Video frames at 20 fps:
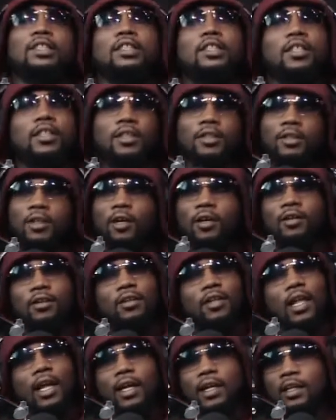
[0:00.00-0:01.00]
consultant,
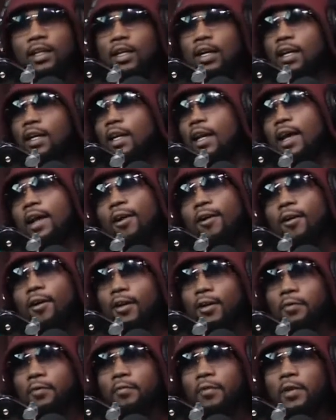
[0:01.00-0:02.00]
like none at all.
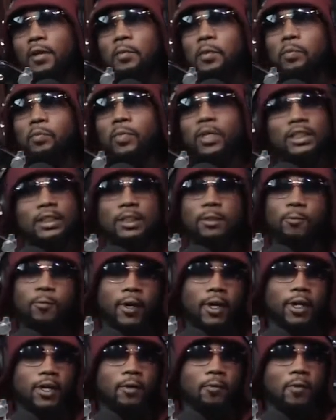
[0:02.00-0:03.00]
You feel me? But she
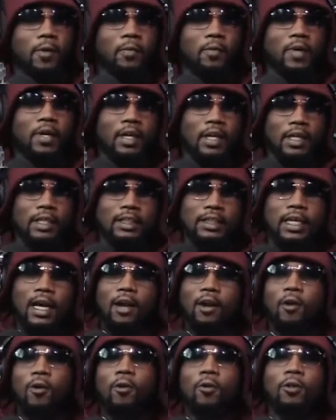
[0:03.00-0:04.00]
got her
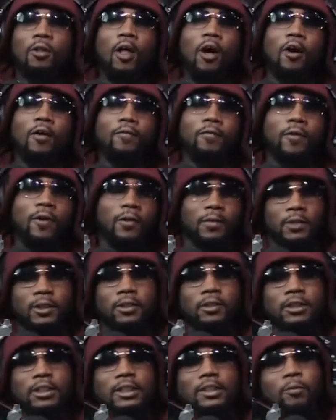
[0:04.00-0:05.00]
own law firm, so
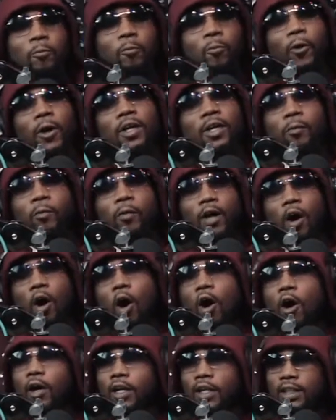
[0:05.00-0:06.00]
she's working with
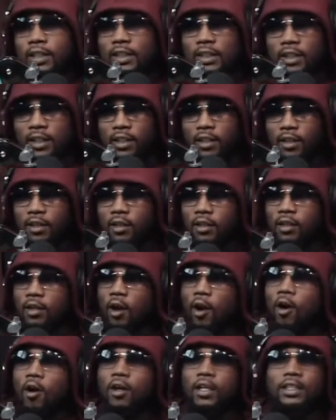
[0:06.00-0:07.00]
artists and
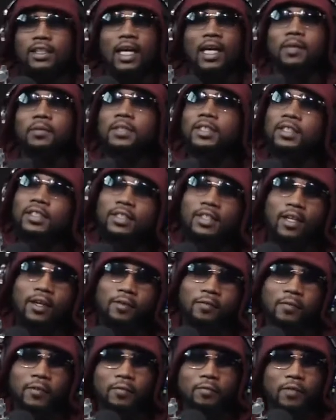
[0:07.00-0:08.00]
all types of
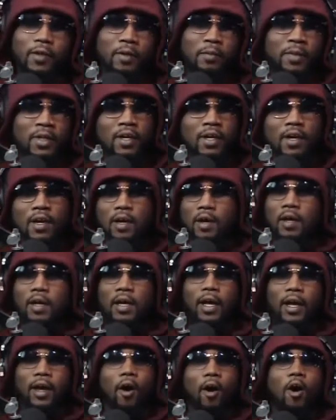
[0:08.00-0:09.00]
stuff. You feel me?
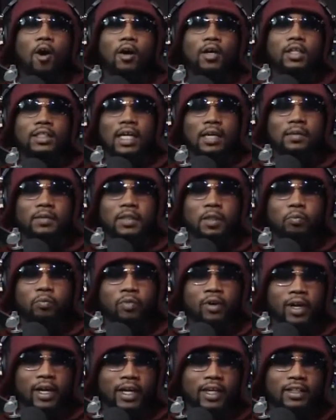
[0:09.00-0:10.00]
And all types of
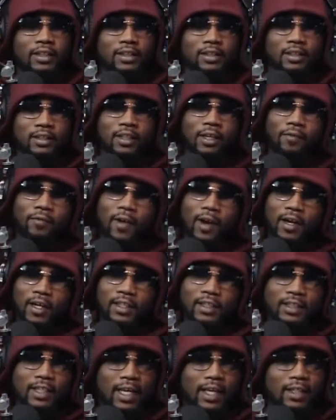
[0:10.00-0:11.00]
brands and stuff out in
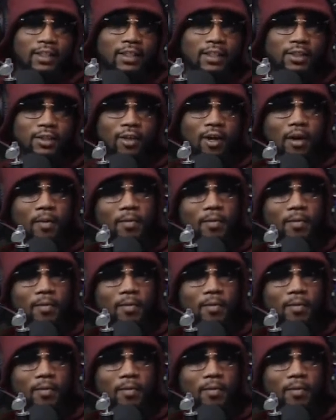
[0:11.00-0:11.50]
Texas. So I'm